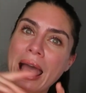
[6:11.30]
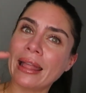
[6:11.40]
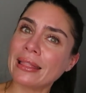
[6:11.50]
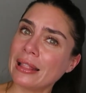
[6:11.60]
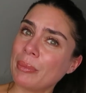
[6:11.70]

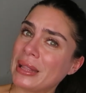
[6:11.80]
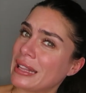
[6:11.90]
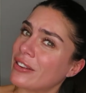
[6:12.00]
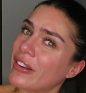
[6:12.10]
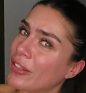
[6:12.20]
and a little
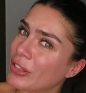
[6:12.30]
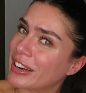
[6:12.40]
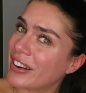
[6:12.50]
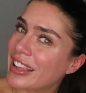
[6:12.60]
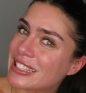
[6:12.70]
bit on
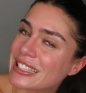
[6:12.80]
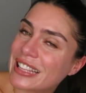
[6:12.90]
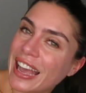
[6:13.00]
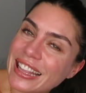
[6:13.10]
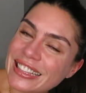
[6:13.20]
the crazy
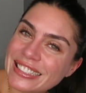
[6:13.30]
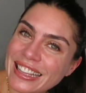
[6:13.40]
side,